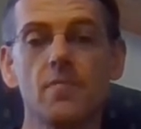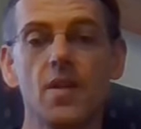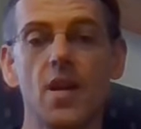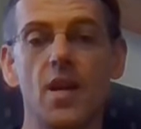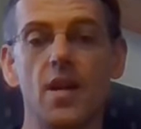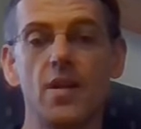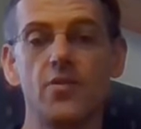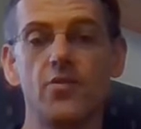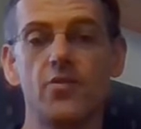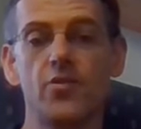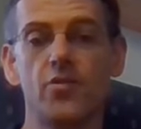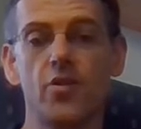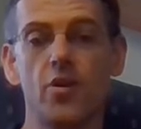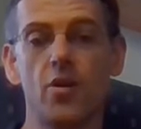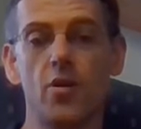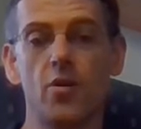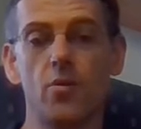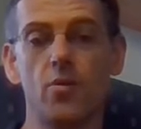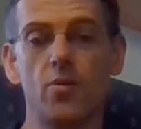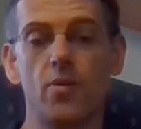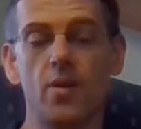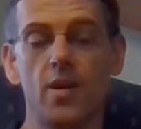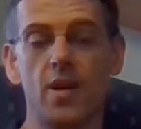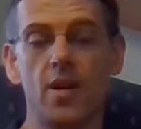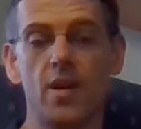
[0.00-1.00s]
and
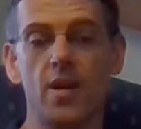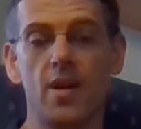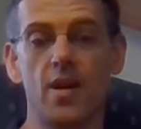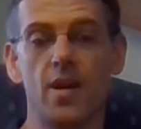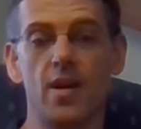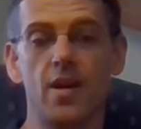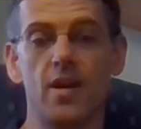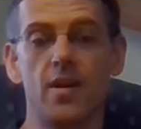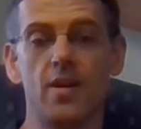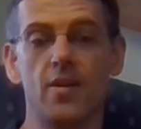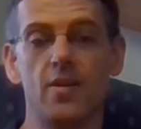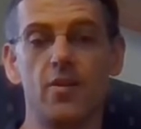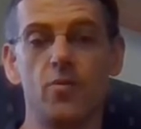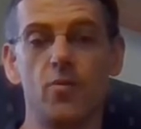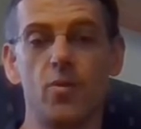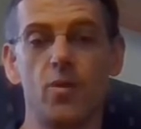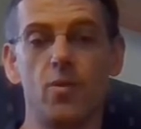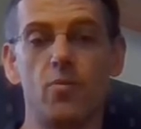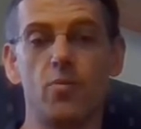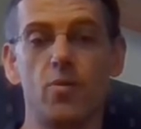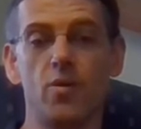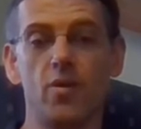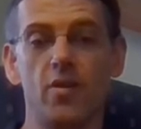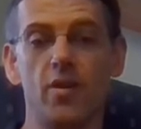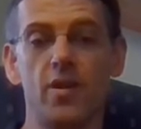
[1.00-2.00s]
so
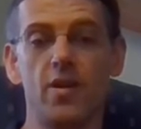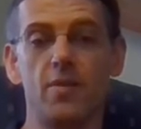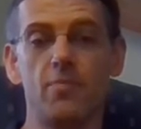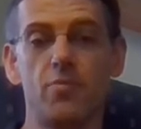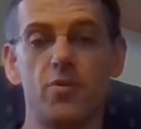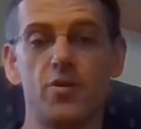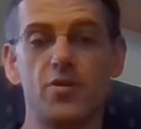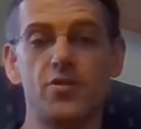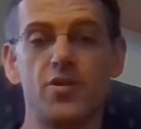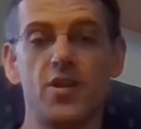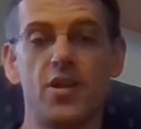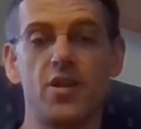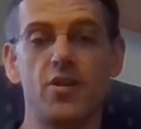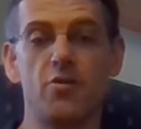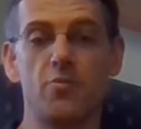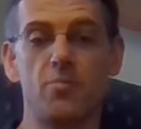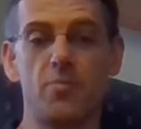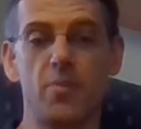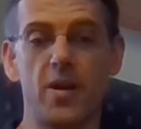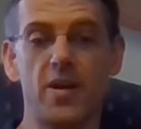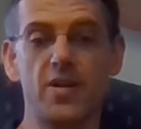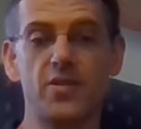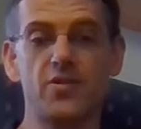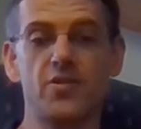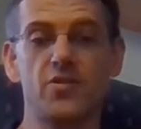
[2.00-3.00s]
we really appreciate your
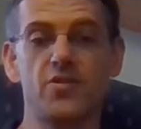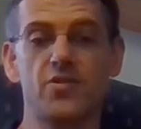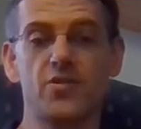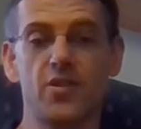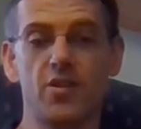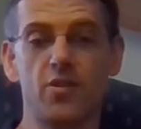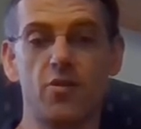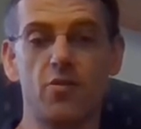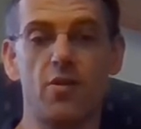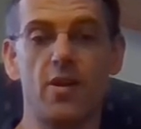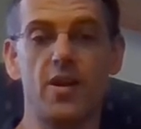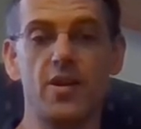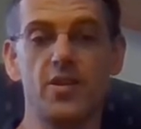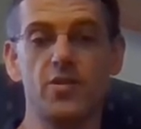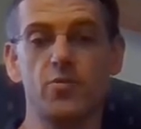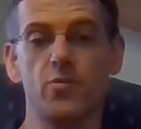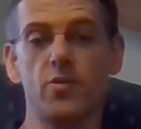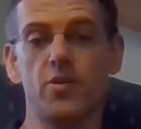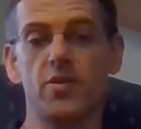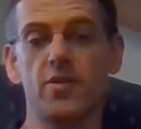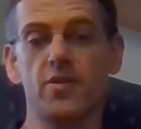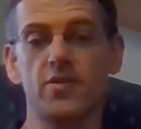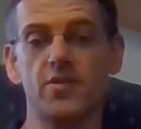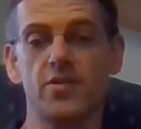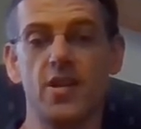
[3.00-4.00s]
patience and grace
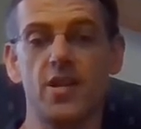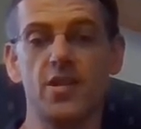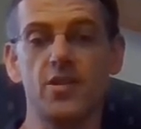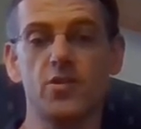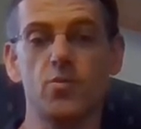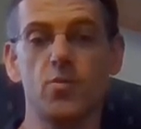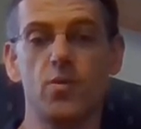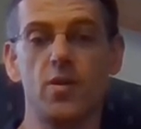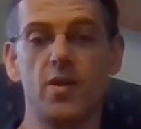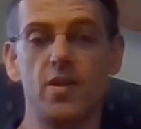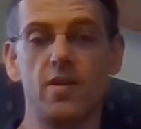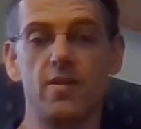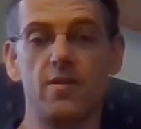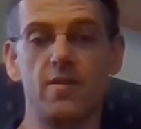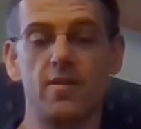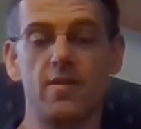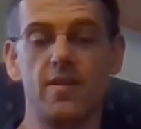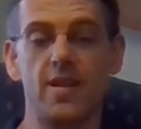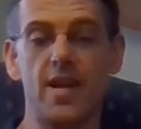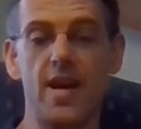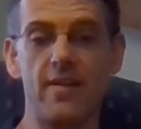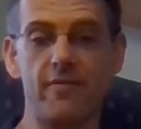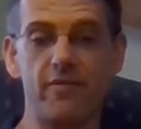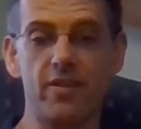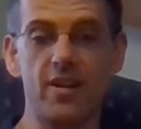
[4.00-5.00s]
with us as we
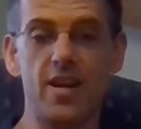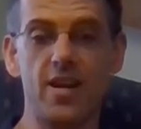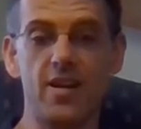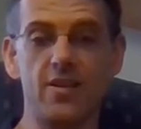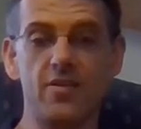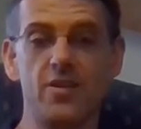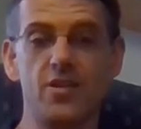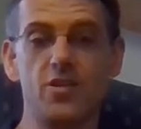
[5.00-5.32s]
navigate